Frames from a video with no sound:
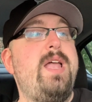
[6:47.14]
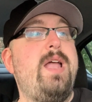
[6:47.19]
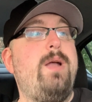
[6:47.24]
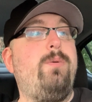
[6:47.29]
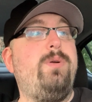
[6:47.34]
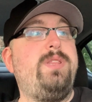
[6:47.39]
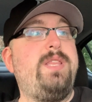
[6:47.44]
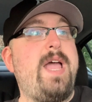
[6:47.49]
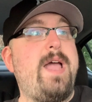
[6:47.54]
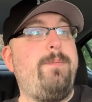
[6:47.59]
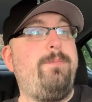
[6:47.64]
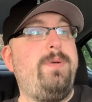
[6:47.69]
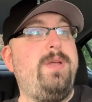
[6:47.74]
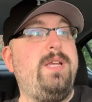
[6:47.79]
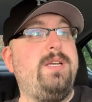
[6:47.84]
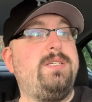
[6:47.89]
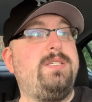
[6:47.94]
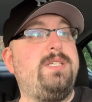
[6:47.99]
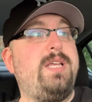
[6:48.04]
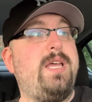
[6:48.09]
And with that
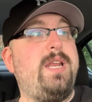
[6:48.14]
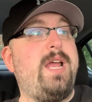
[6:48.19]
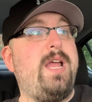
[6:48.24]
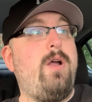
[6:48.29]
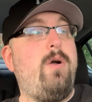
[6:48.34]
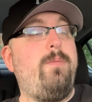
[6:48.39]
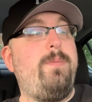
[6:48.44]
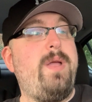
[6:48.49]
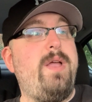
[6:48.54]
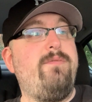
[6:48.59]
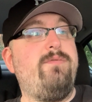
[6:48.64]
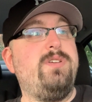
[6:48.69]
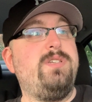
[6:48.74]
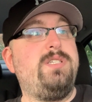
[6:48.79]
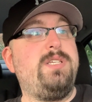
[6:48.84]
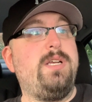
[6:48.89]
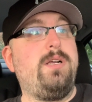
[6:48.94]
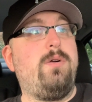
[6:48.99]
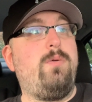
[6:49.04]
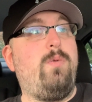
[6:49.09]
being said, I hope every
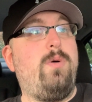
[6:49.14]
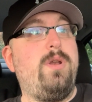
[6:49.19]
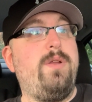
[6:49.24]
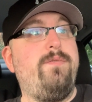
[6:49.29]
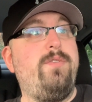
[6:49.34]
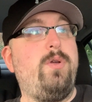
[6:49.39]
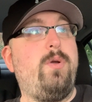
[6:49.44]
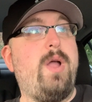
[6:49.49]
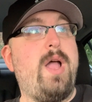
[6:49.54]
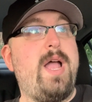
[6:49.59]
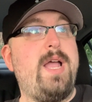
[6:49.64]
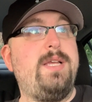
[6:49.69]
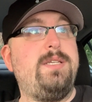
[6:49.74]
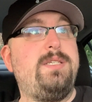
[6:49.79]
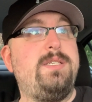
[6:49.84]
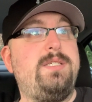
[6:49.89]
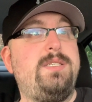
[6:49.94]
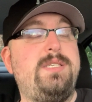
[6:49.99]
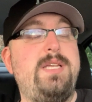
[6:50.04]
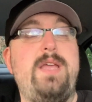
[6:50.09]
single one of you
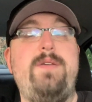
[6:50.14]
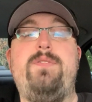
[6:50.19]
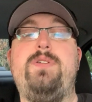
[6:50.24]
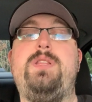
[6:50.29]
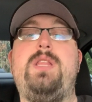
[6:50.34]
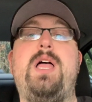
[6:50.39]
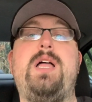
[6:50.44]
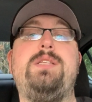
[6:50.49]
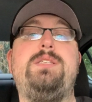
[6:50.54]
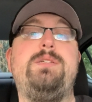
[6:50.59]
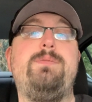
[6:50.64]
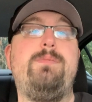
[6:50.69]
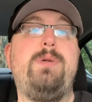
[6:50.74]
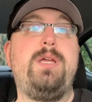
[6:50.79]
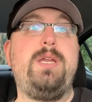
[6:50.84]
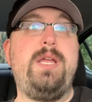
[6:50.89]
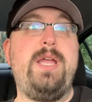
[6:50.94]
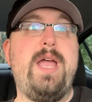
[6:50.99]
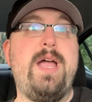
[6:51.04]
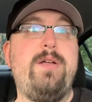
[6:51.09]
guys is saving lots of
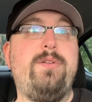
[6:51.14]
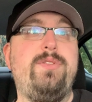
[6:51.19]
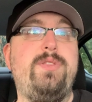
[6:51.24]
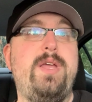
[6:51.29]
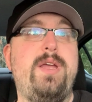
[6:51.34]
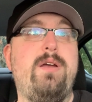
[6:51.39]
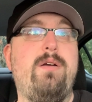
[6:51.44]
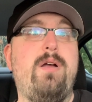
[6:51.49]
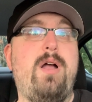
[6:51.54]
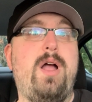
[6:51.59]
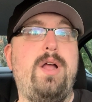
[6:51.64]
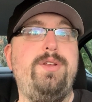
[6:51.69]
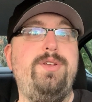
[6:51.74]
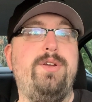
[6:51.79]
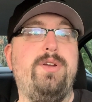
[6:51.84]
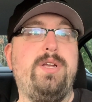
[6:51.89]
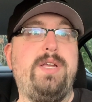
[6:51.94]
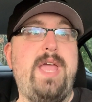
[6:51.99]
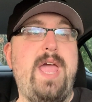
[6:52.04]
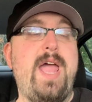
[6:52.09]
money out there on
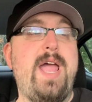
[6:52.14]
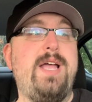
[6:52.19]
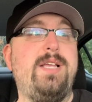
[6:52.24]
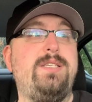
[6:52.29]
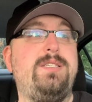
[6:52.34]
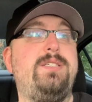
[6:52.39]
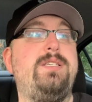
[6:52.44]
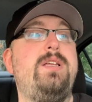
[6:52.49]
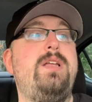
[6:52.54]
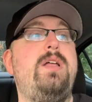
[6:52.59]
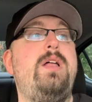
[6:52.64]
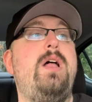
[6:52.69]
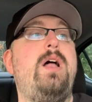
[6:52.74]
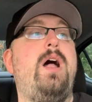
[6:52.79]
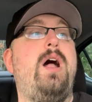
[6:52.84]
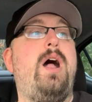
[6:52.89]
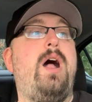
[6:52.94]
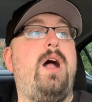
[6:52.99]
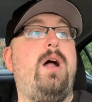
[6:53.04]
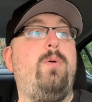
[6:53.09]
your gas
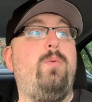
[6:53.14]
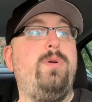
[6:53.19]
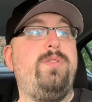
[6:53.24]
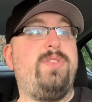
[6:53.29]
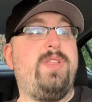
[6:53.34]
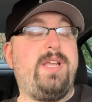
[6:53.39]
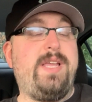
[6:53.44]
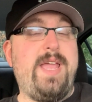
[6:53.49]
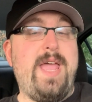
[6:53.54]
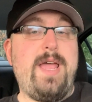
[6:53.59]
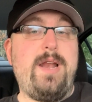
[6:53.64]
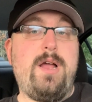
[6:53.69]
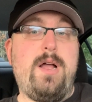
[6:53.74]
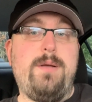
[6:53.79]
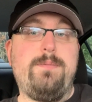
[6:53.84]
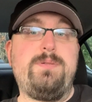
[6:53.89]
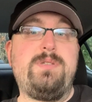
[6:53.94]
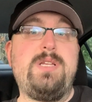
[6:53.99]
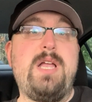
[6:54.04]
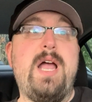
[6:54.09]
with the Get
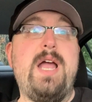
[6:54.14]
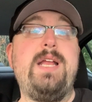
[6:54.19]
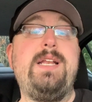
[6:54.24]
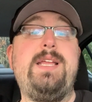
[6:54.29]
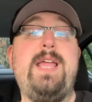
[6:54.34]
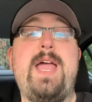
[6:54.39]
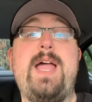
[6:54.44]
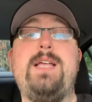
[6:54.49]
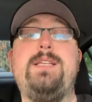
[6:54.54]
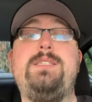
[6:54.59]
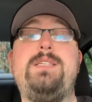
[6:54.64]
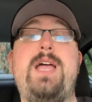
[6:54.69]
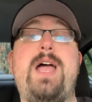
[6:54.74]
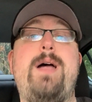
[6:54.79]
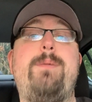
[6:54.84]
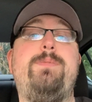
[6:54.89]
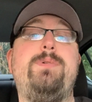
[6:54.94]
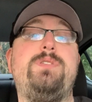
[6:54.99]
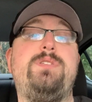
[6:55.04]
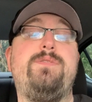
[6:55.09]
Upside gas
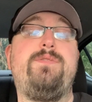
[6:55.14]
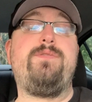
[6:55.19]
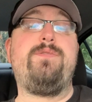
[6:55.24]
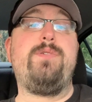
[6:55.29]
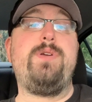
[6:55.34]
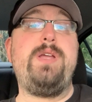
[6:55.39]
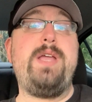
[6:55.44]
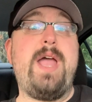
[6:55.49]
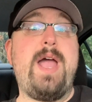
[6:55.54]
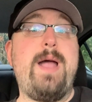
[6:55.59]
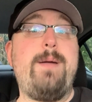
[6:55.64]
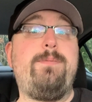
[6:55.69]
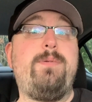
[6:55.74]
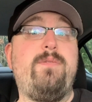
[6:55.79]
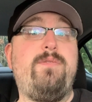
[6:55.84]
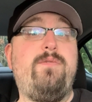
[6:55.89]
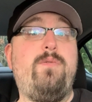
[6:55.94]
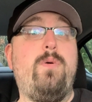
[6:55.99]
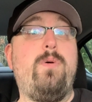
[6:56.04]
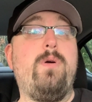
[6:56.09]
app. It's a free
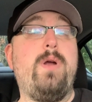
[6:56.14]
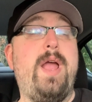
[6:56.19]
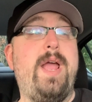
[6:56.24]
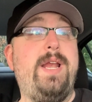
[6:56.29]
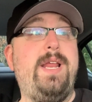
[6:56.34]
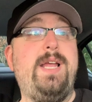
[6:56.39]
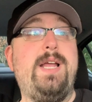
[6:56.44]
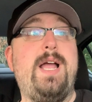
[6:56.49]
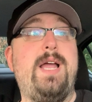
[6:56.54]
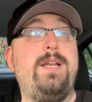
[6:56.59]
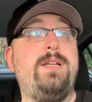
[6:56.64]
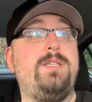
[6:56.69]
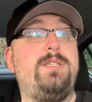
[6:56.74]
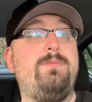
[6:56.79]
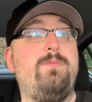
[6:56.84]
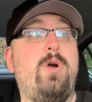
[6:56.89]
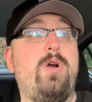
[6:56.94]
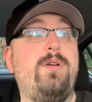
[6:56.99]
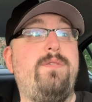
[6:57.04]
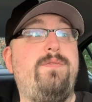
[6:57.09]
app for any kind of
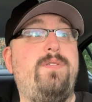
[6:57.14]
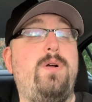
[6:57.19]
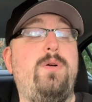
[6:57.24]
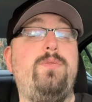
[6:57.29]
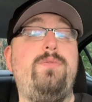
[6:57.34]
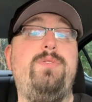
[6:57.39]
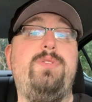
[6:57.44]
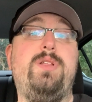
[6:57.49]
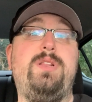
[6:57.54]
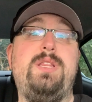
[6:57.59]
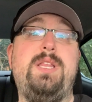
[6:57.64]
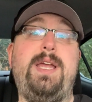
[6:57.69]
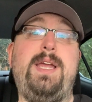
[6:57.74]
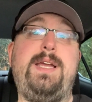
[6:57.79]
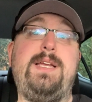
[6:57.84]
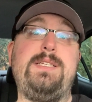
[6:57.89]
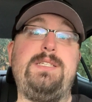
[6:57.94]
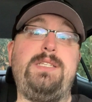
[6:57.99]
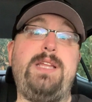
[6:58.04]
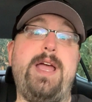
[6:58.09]
smartphone. The
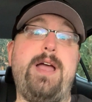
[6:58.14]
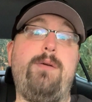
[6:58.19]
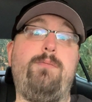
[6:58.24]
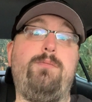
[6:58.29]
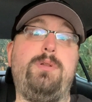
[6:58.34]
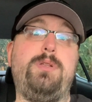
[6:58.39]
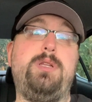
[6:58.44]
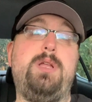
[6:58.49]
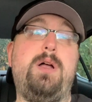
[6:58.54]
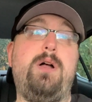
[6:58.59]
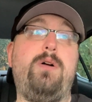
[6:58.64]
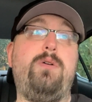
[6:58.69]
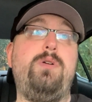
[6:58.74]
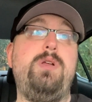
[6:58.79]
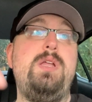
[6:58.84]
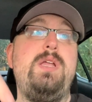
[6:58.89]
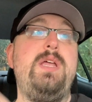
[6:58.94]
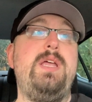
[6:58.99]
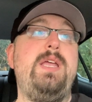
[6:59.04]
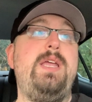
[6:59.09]
link is down below
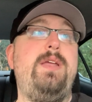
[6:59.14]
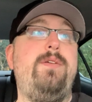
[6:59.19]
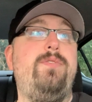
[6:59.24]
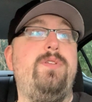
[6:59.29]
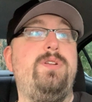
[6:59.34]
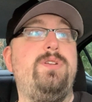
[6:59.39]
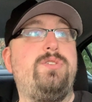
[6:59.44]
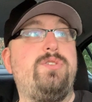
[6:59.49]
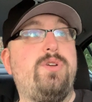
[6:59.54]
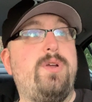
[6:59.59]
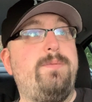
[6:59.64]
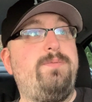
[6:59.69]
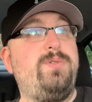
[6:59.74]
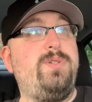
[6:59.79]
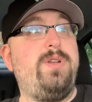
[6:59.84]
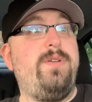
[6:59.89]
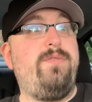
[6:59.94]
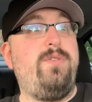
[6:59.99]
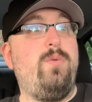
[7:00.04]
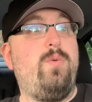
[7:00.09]
in the
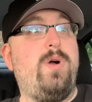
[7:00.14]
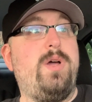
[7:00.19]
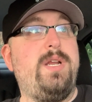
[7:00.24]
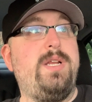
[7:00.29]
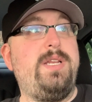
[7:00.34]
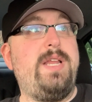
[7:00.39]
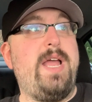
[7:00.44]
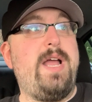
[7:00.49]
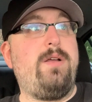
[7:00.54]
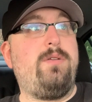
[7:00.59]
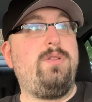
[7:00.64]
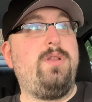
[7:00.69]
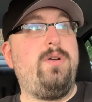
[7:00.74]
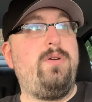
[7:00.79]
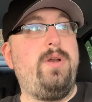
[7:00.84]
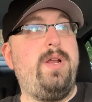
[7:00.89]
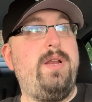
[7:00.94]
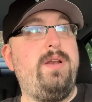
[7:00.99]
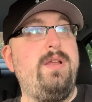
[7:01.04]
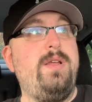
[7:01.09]
description if you want to
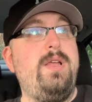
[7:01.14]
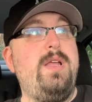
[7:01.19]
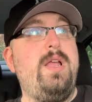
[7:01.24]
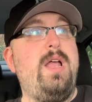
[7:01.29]
download it.